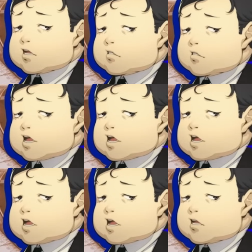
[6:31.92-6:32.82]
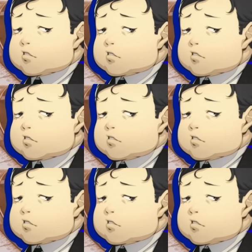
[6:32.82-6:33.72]
He's introduced to you as the
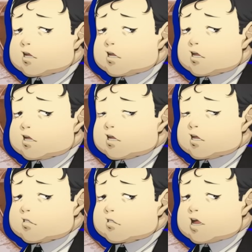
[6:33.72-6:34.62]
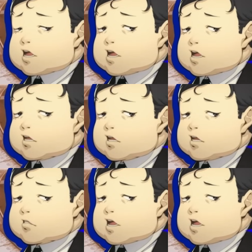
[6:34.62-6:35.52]
Gourmet King. And at first I thought it
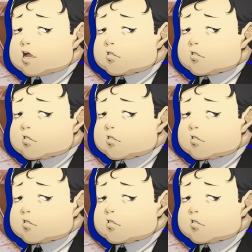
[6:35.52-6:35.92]
was a nice and cool,